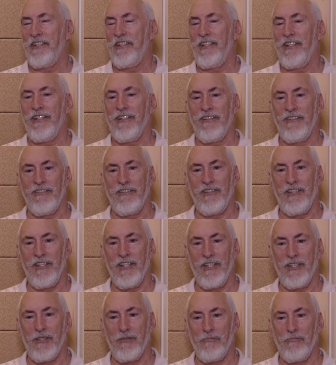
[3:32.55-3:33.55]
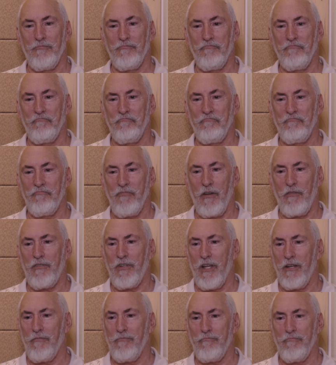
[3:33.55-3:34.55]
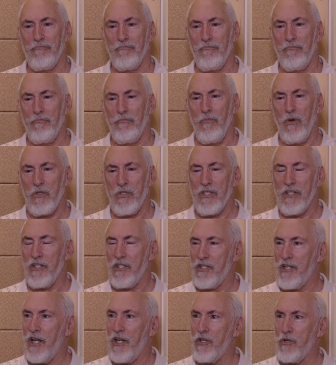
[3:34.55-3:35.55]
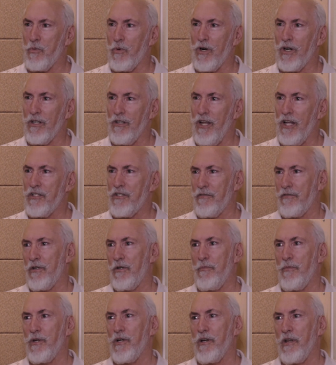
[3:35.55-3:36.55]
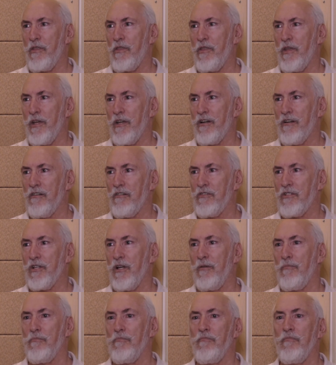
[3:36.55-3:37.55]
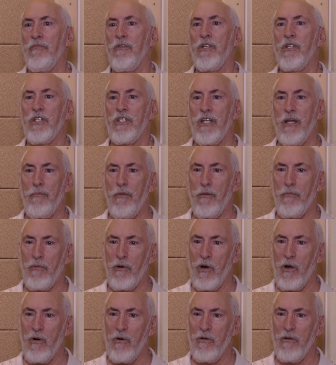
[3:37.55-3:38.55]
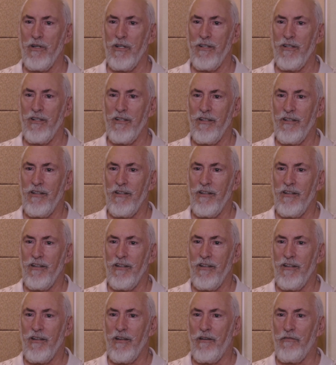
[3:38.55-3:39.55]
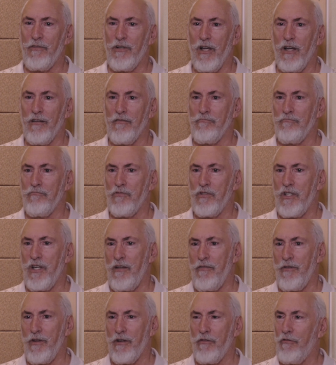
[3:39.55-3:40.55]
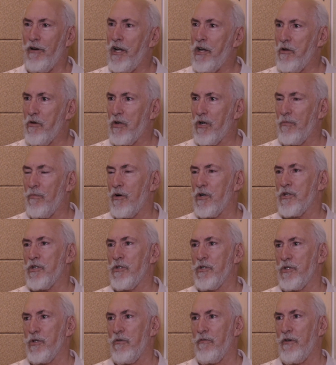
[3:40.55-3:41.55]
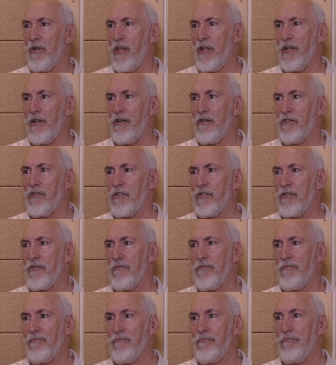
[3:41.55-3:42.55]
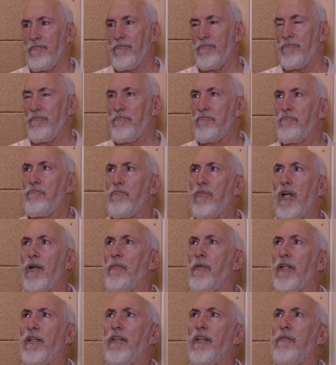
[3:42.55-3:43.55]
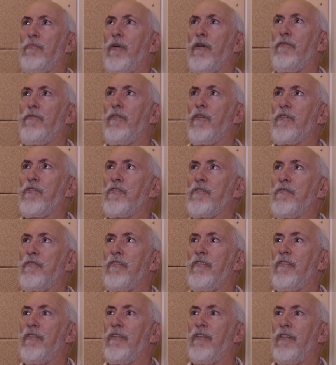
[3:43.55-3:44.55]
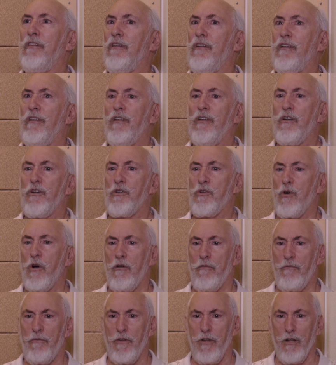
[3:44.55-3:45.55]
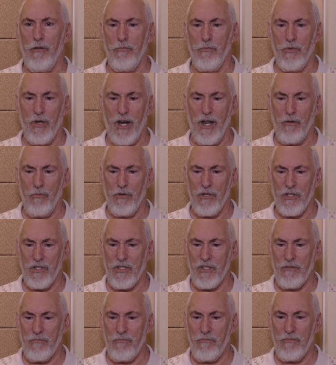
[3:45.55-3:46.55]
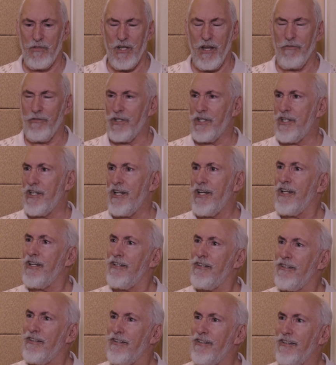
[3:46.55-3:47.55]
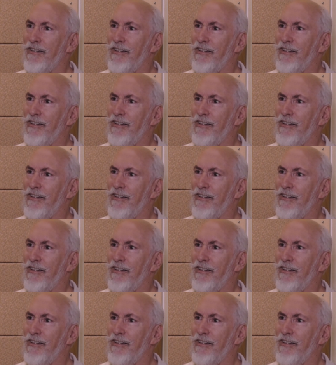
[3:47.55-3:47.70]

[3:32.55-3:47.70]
And I've done mostly stage work, lots of community theater, some semi-pro. I've done TV and radio commercials over the years. Probably did my first short film when I was 17.